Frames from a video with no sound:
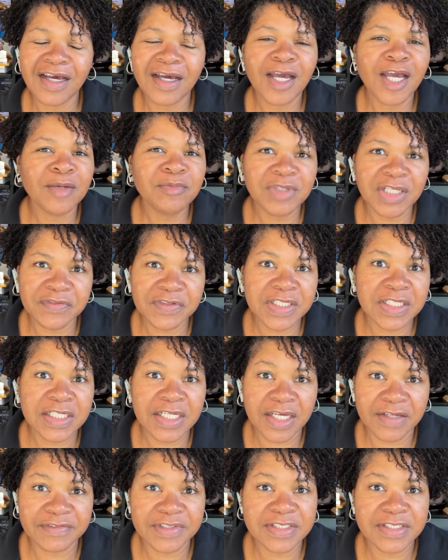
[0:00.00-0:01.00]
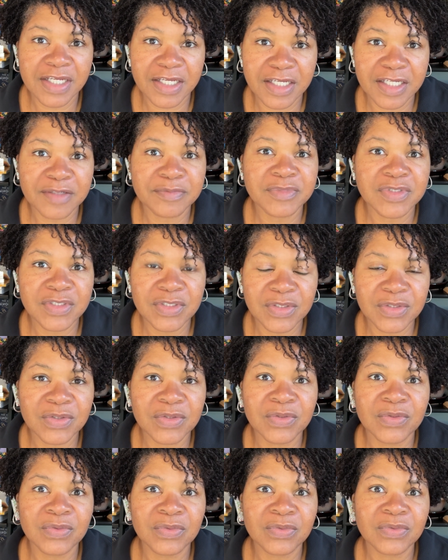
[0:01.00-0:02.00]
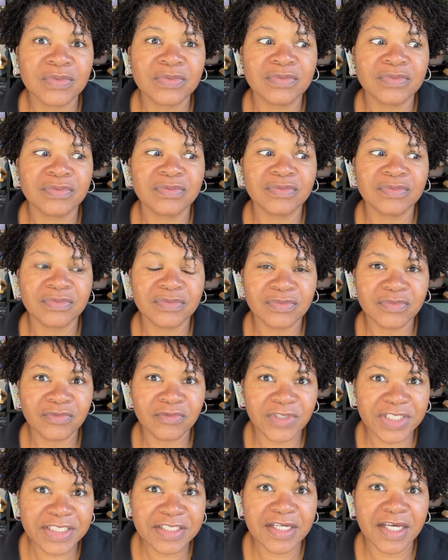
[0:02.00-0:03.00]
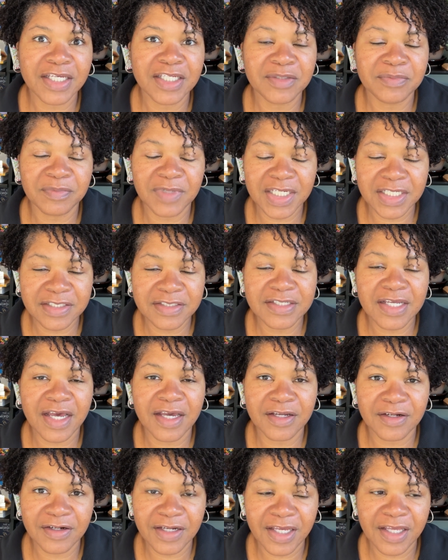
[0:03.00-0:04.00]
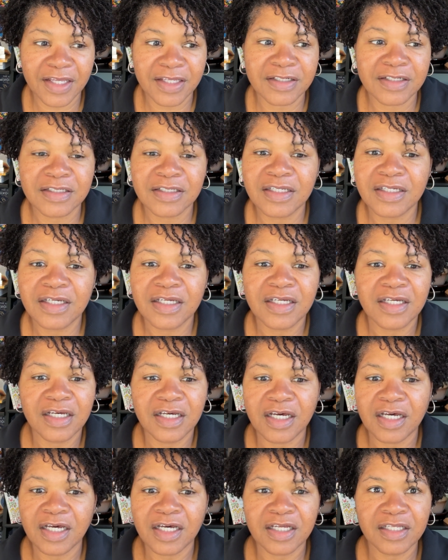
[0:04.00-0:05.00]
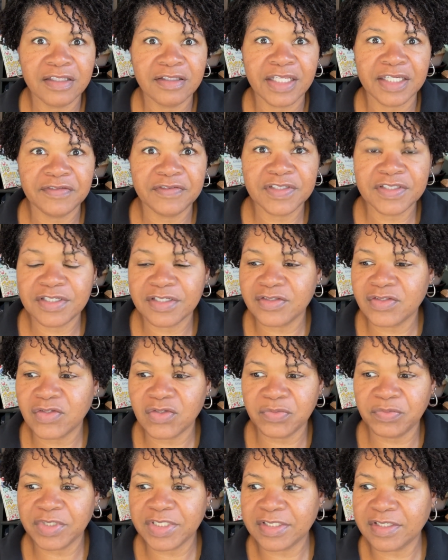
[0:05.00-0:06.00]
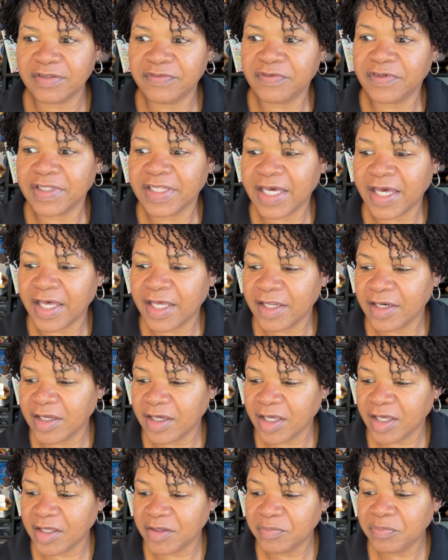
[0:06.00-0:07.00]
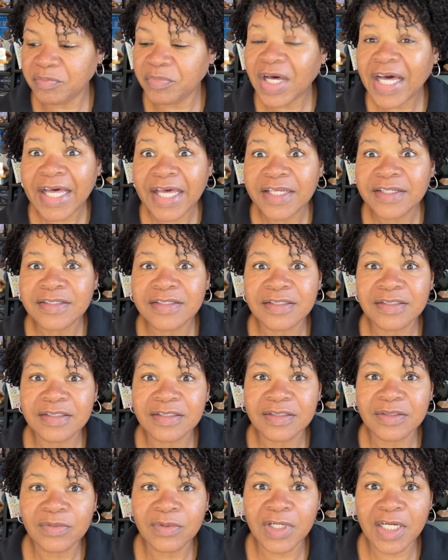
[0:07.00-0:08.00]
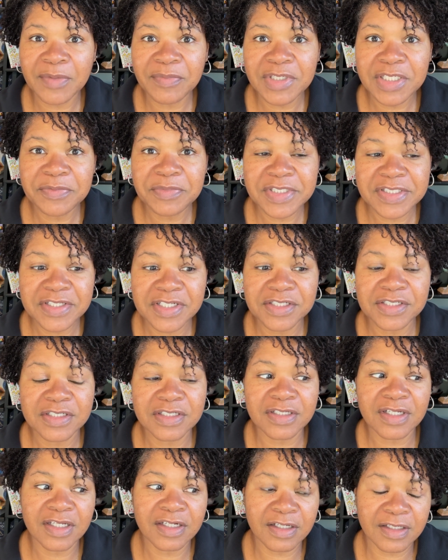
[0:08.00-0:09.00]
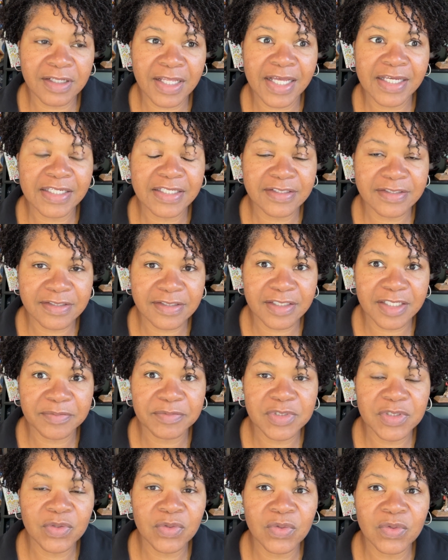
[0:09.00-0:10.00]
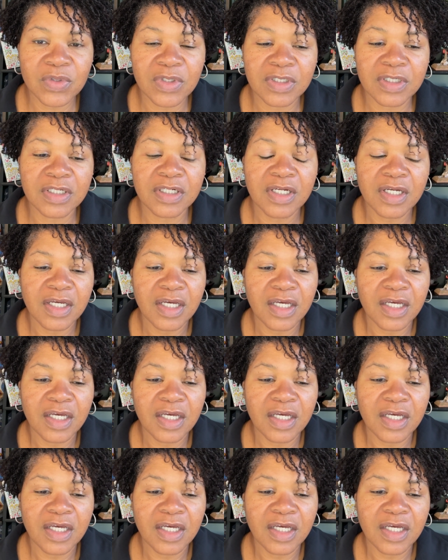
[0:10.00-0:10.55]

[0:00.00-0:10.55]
I'm never going to have the time to retighten my entire head. Life is just too busy for that. But when I'm in a position and a lock has slipped, or